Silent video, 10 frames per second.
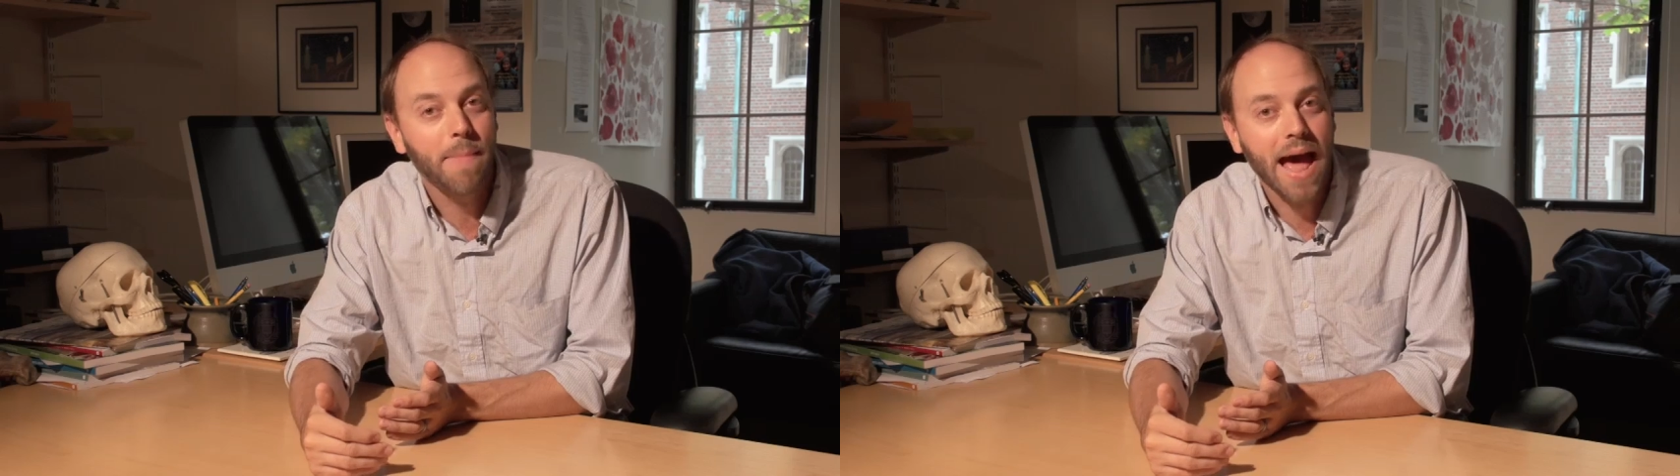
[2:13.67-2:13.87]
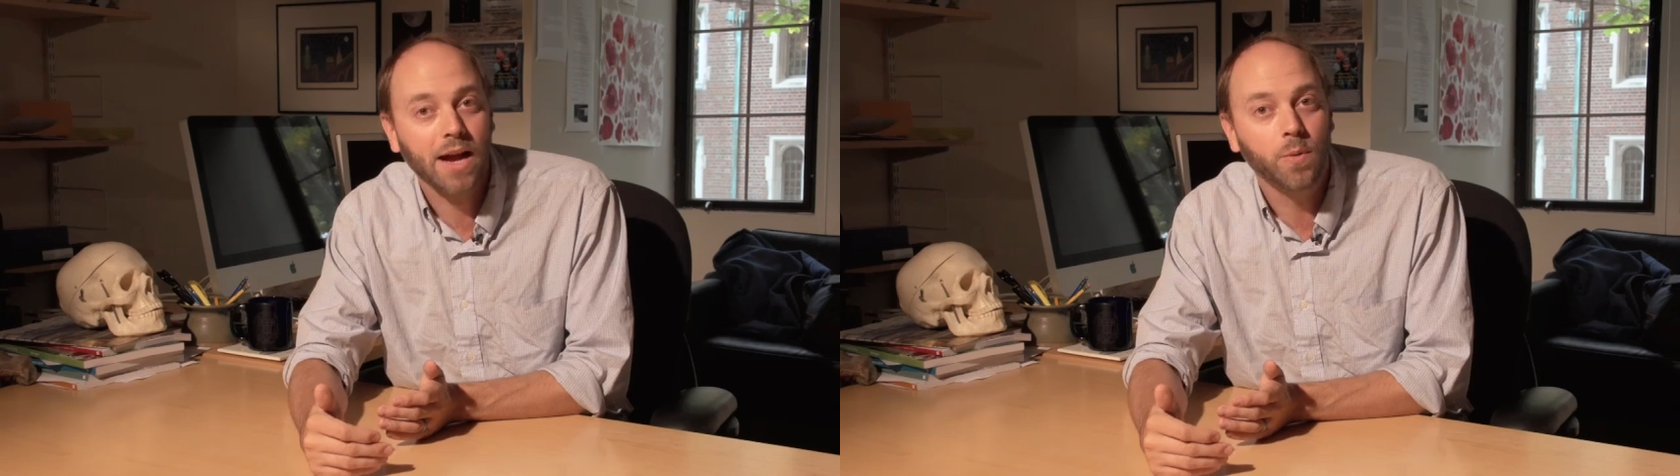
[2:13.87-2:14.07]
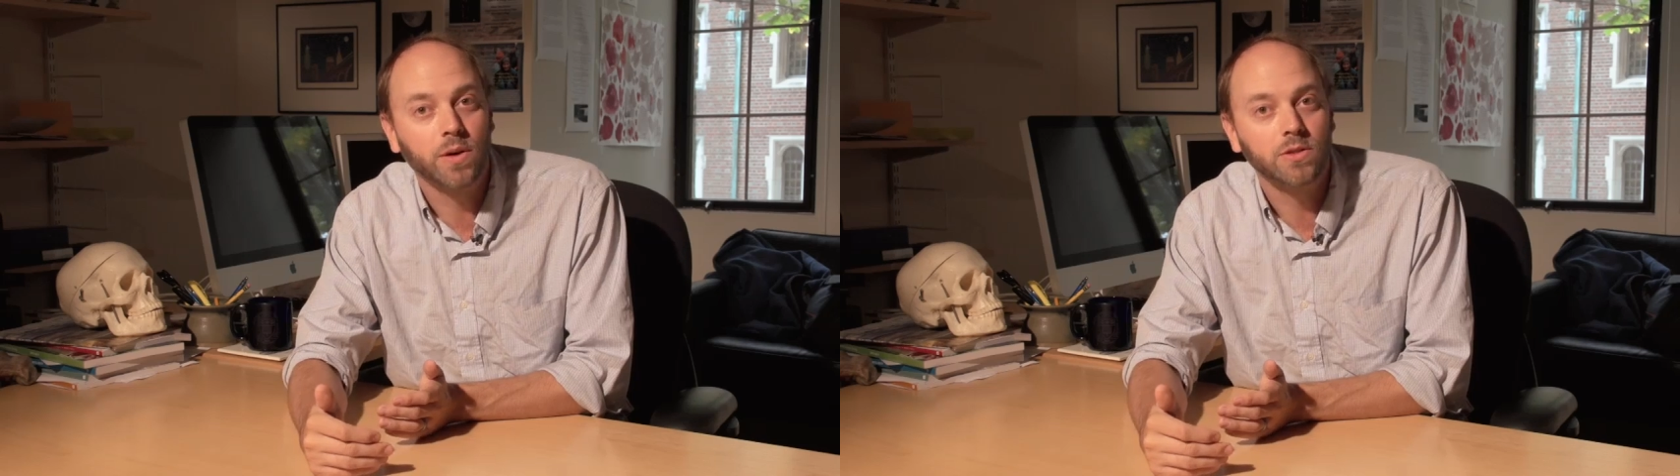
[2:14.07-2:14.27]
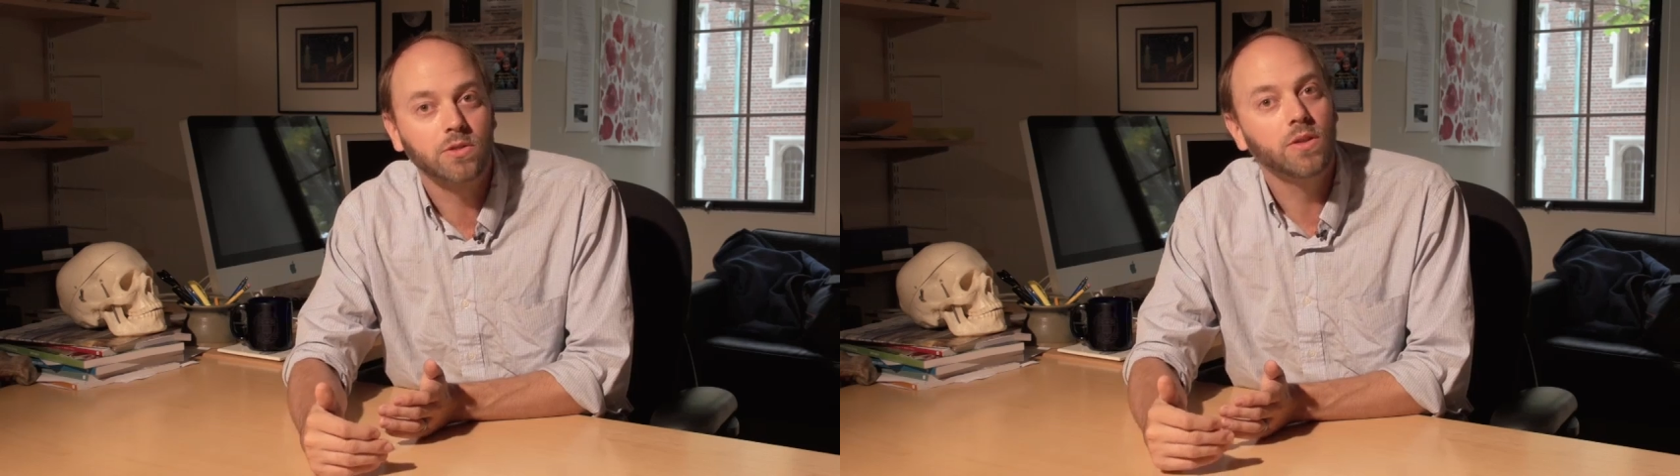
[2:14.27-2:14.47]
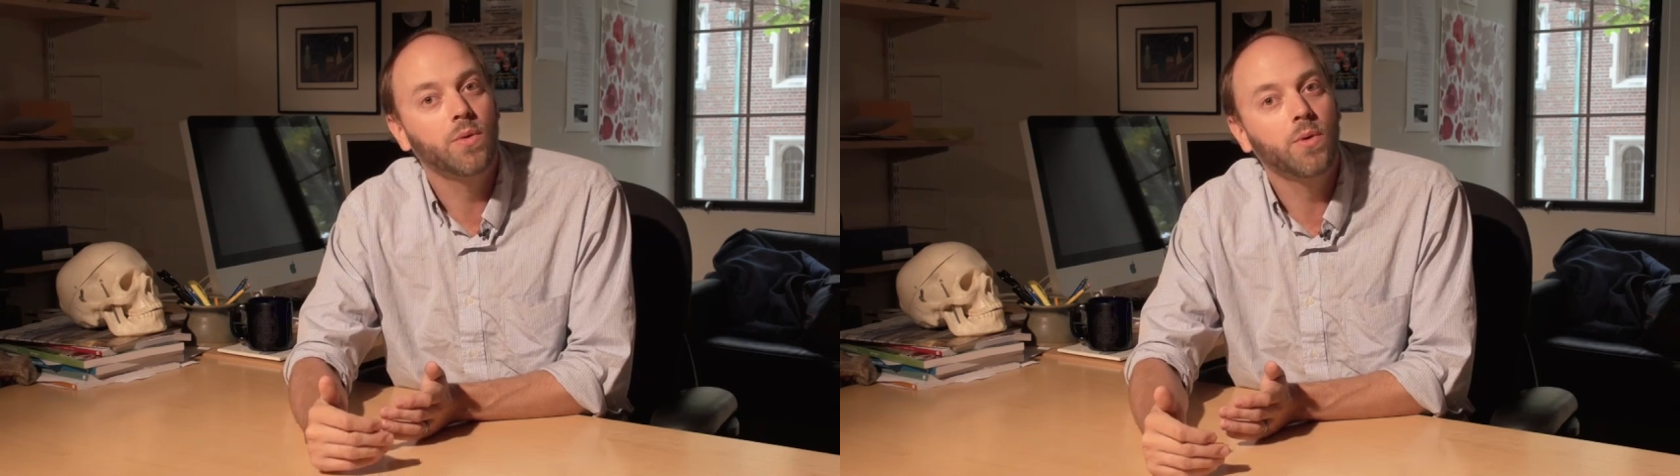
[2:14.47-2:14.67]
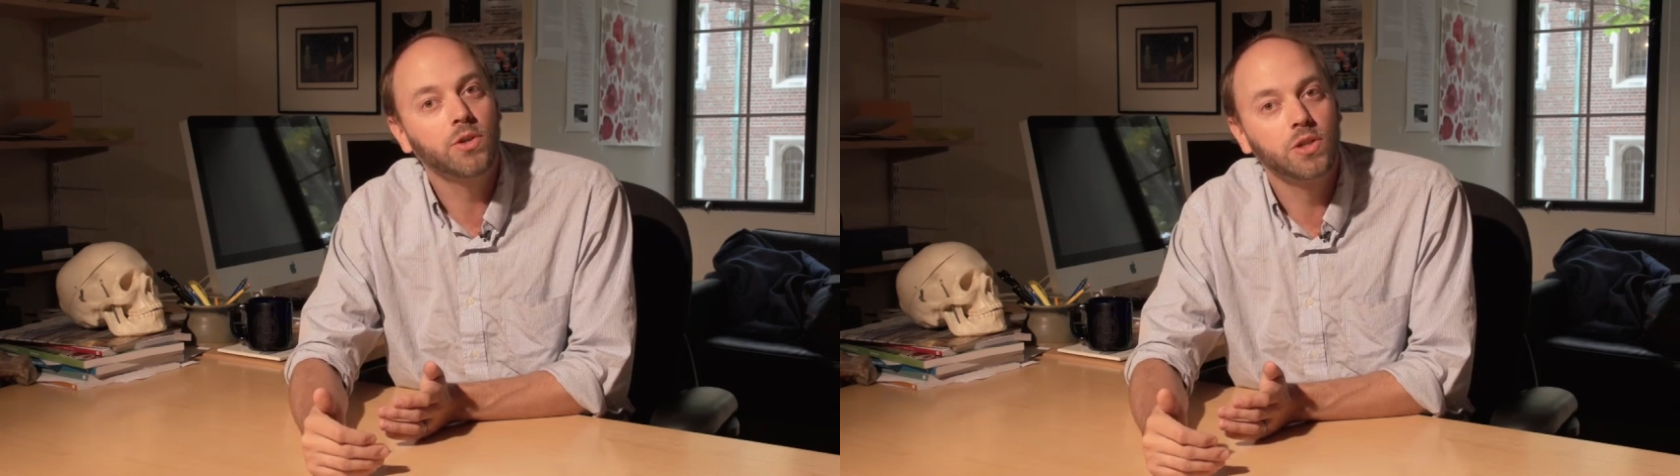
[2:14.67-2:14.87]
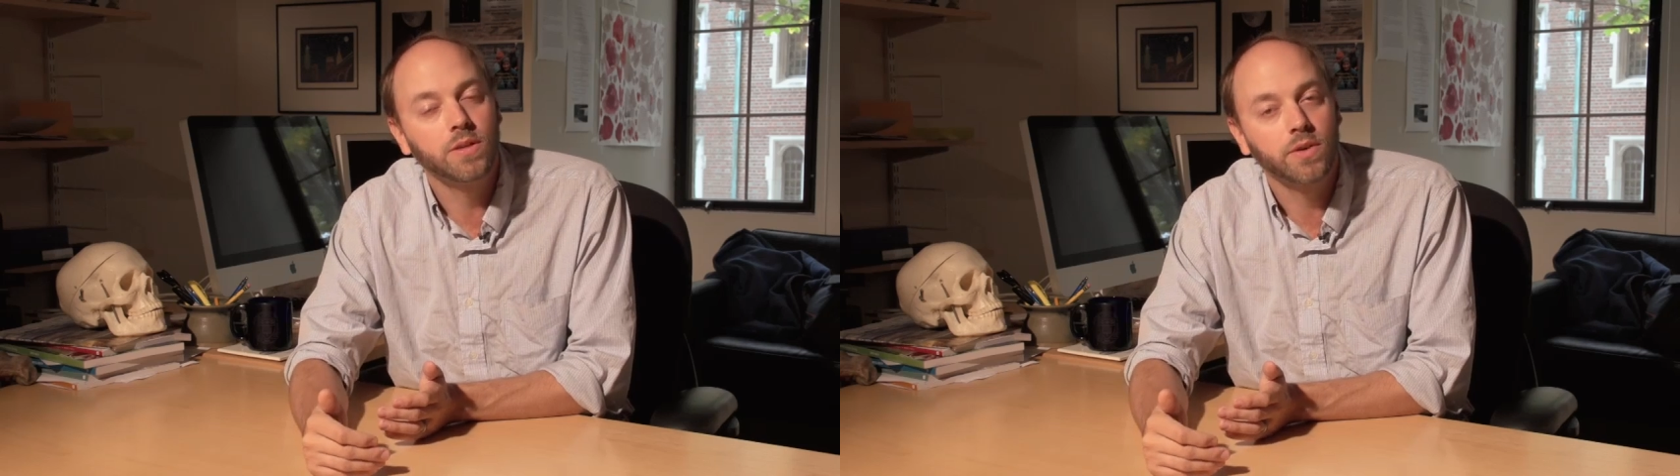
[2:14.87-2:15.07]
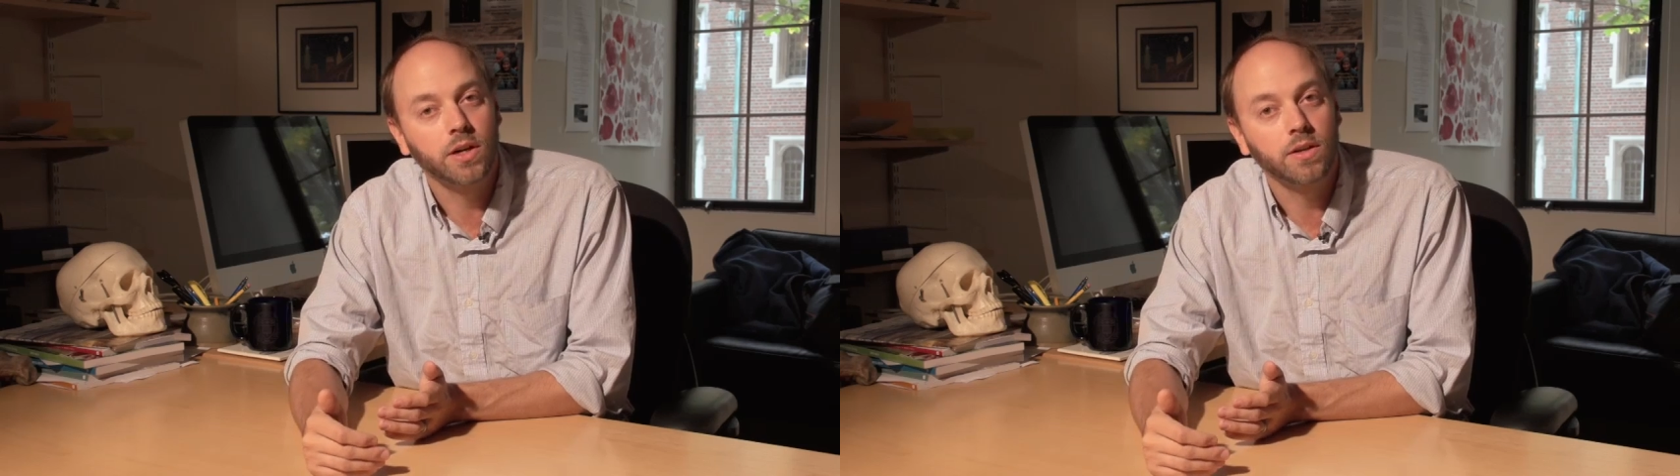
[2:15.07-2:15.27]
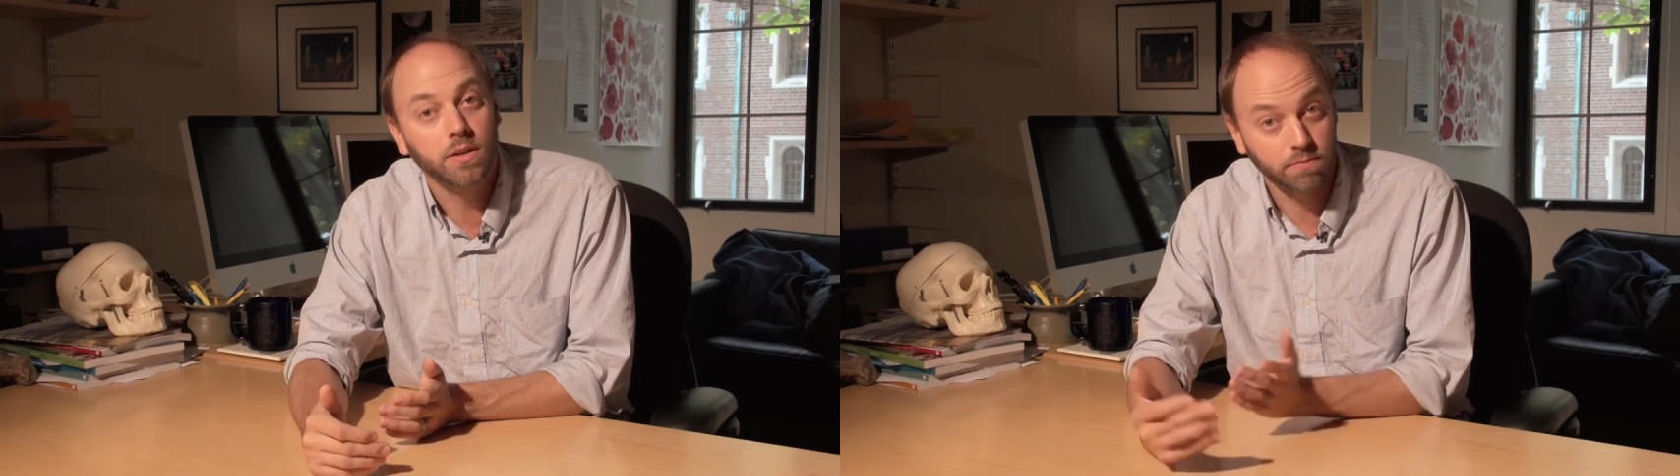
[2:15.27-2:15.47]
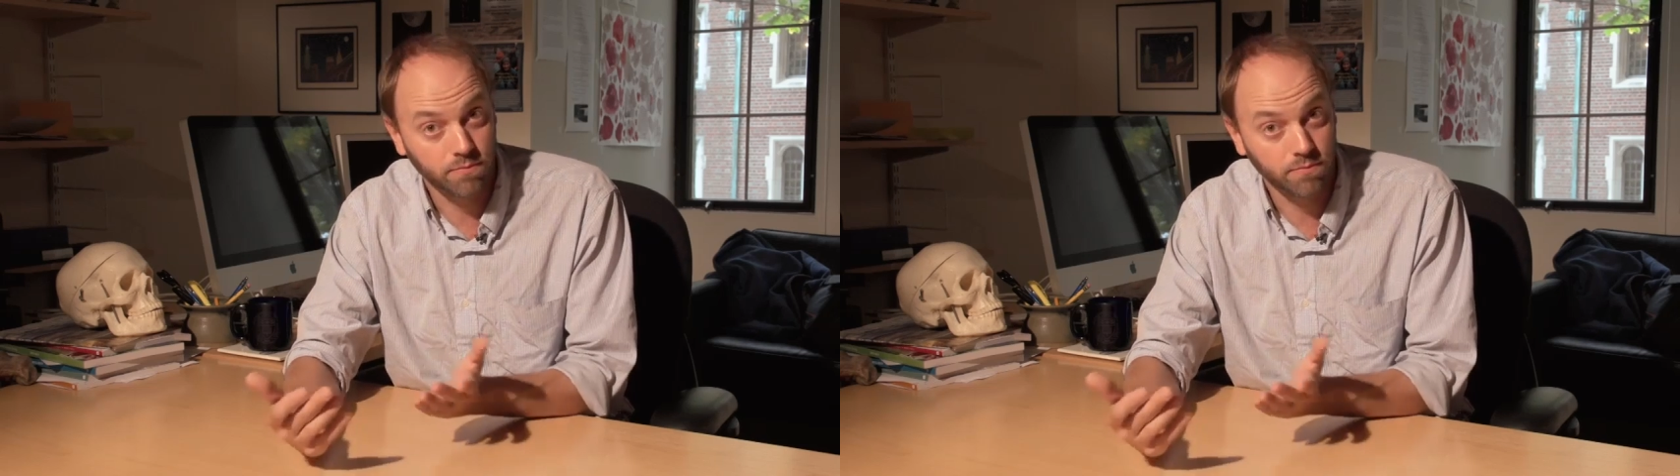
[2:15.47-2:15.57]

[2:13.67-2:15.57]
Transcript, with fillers: backwards to the origin of our